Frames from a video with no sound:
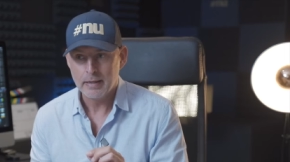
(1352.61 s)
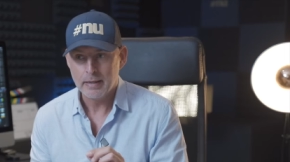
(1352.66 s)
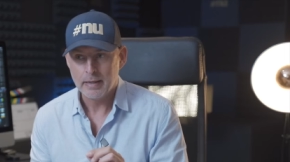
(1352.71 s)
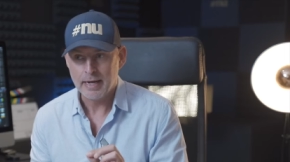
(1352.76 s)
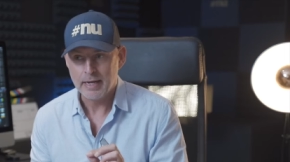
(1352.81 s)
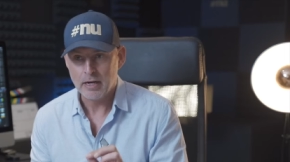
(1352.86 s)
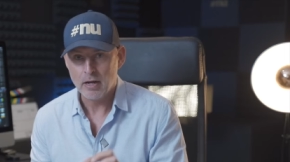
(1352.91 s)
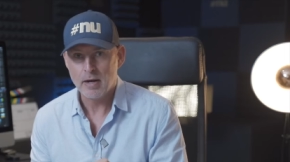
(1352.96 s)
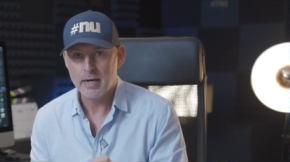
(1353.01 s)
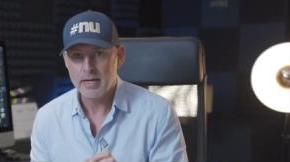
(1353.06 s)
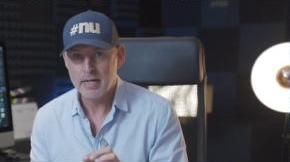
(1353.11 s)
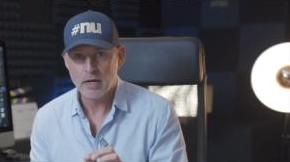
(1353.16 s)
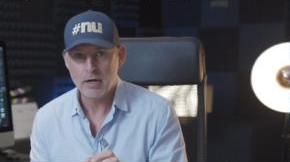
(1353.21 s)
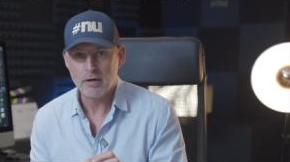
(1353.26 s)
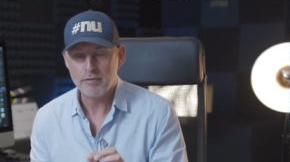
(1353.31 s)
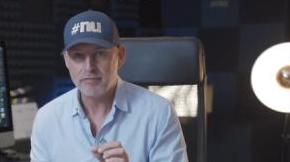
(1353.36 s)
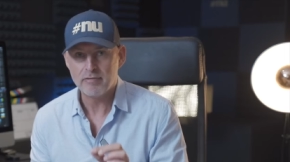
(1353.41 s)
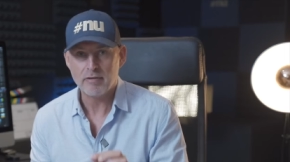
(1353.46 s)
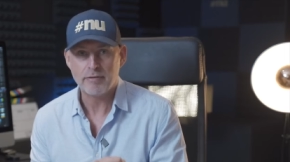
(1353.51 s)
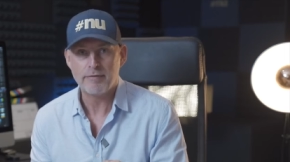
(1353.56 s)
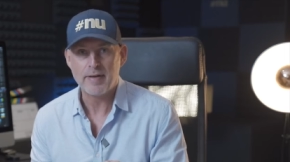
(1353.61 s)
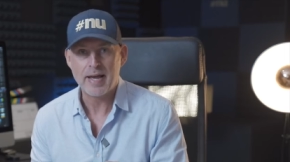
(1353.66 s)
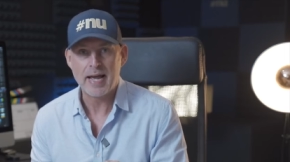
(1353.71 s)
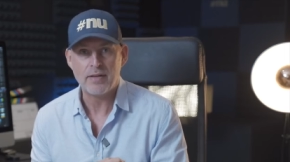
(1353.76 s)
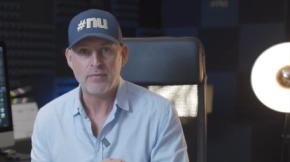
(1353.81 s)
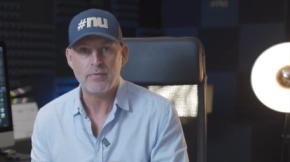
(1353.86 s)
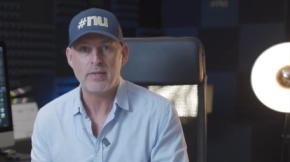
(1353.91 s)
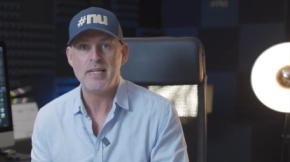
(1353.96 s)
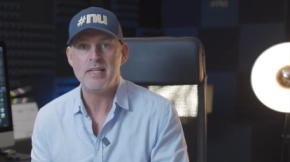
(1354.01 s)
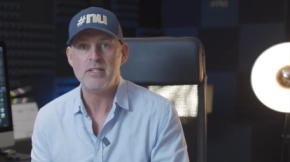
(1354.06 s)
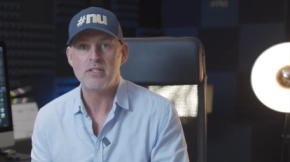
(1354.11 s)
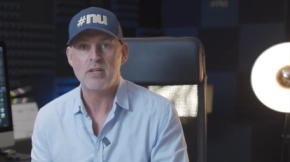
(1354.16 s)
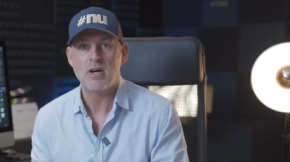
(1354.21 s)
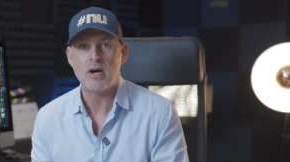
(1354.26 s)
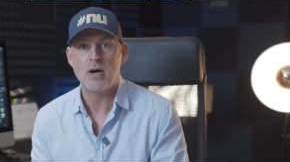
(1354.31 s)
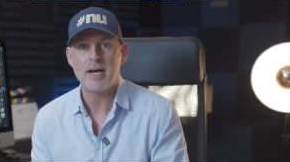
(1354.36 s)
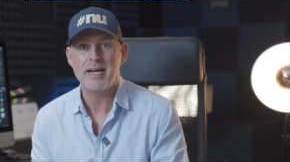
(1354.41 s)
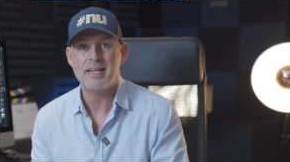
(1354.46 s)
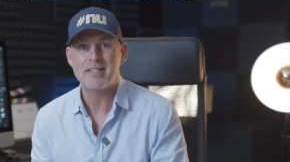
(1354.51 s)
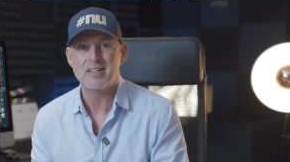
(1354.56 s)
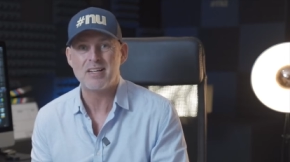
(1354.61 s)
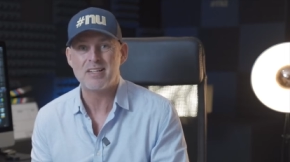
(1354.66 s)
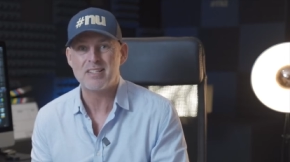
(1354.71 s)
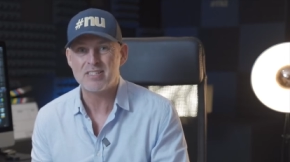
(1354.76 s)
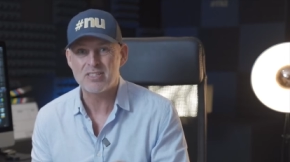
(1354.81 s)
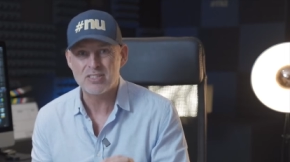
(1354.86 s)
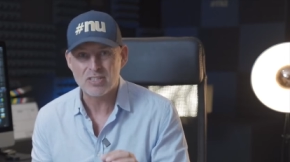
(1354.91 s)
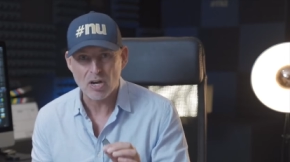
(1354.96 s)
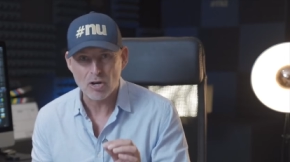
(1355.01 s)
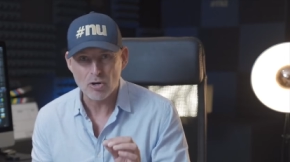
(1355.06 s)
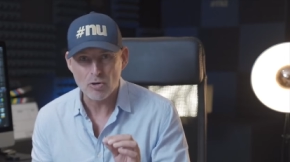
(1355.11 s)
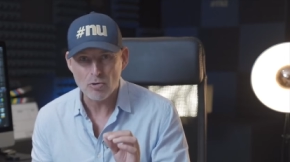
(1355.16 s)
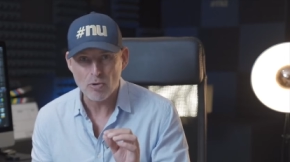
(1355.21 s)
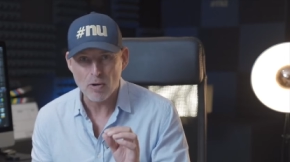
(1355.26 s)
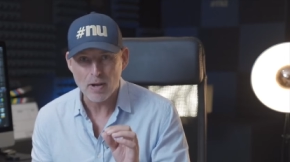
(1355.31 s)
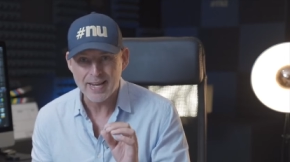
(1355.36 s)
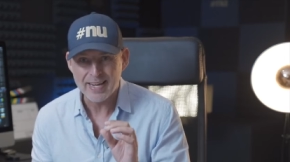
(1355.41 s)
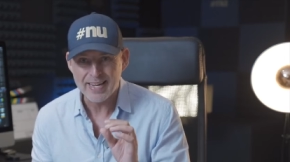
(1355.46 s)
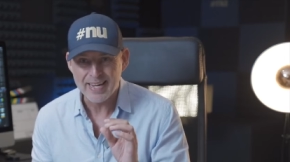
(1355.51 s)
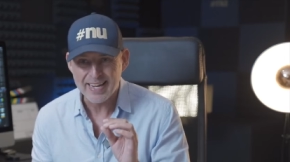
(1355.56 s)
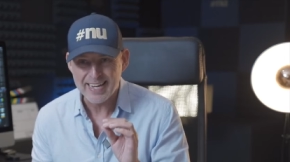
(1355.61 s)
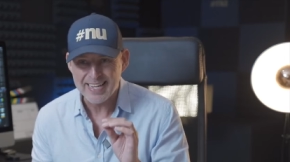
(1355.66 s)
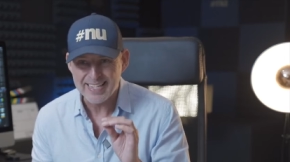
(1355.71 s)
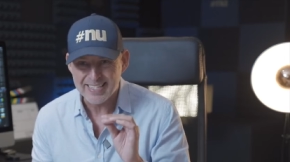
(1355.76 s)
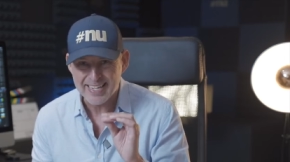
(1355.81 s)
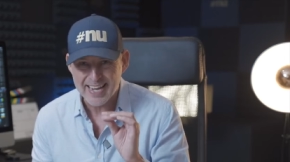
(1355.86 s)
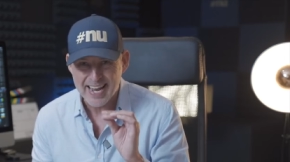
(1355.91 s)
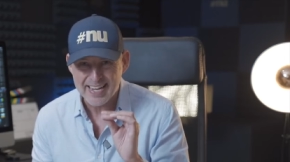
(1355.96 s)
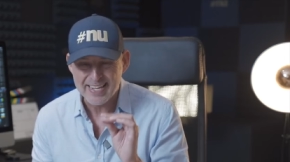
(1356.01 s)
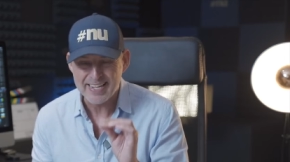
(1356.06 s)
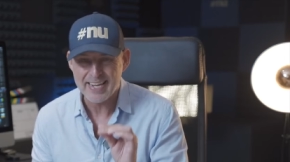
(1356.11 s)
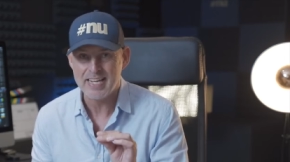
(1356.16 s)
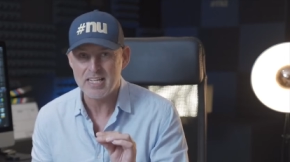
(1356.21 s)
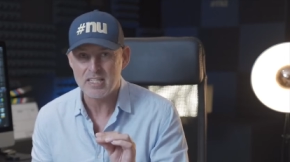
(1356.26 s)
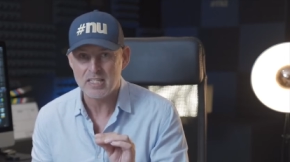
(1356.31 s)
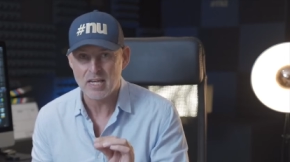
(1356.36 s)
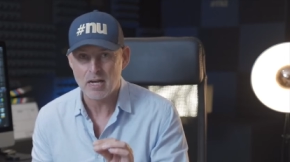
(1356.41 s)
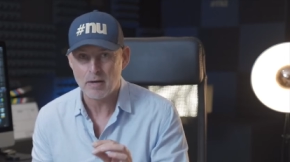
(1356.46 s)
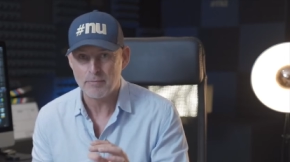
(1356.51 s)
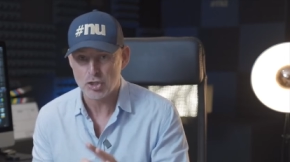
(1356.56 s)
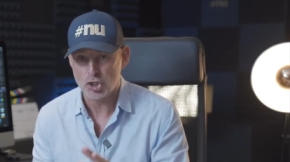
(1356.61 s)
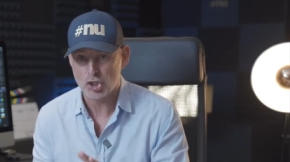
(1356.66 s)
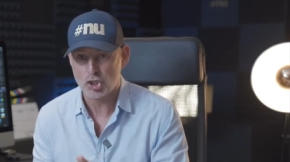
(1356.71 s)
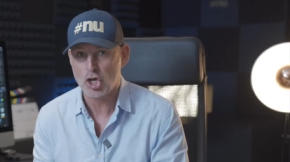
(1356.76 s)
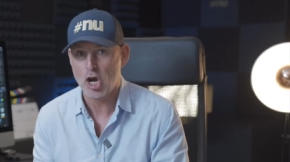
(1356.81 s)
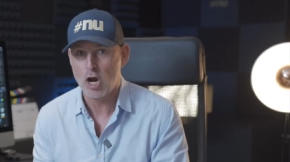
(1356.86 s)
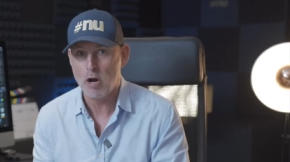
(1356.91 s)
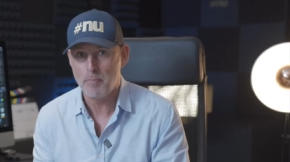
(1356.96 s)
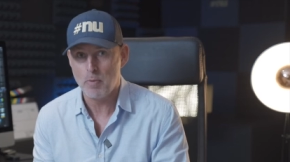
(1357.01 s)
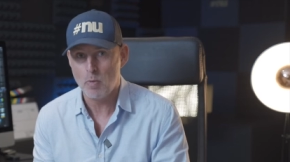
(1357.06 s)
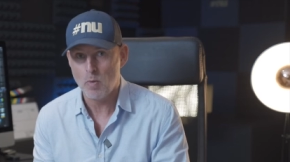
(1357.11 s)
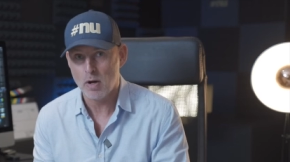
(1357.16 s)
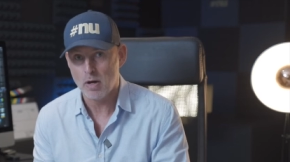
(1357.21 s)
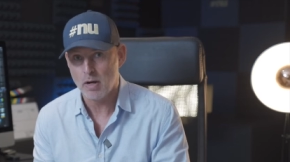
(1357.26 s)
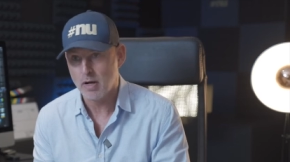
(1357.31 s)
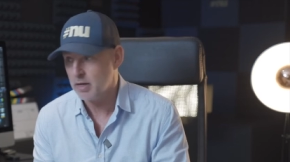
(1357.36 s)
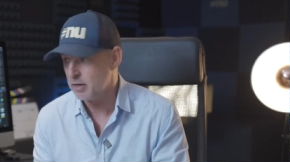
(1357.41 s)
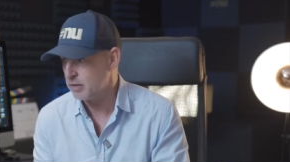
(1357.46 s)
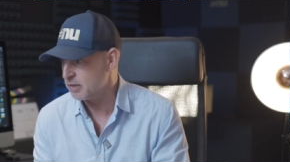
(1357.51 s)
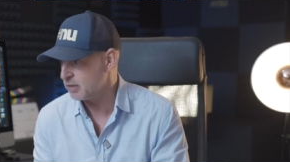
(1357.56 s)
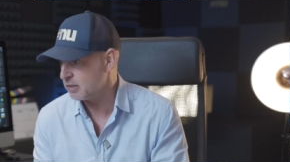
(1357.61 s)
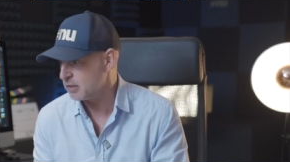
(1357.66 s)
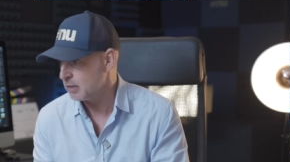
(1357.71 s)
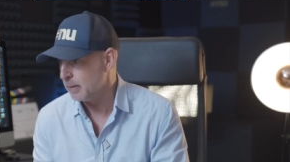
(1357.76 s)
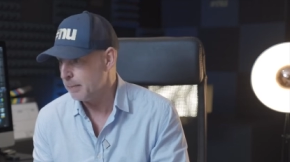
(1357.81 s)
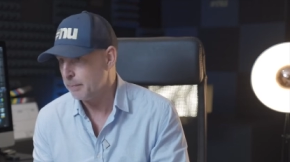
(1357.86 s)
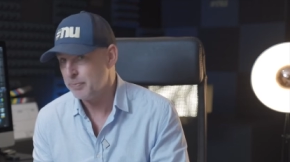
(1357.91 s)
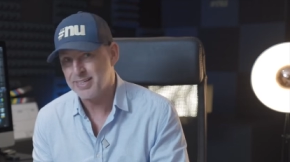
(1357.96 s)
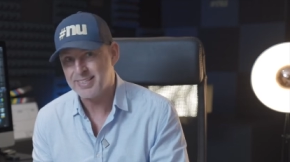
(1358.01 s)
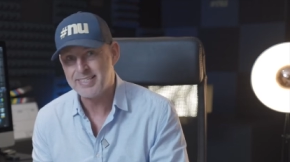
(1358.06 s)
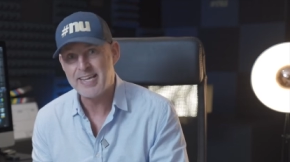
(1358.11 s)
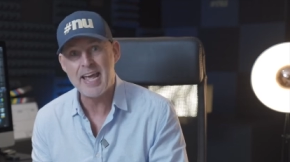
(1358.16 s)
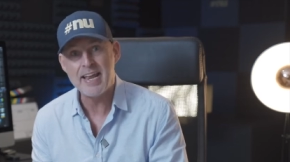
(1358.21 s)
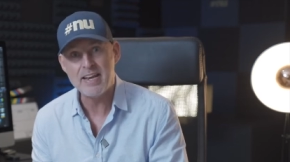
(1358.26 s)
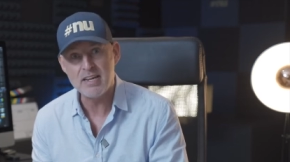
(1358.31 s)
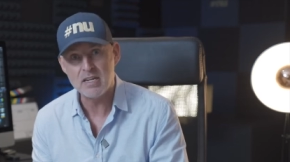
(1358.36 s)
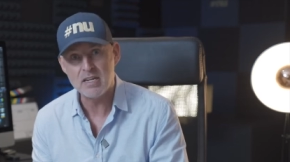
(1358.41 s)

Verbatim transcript: And I know for a fact these guys are so into their detail. The scope of works, the tender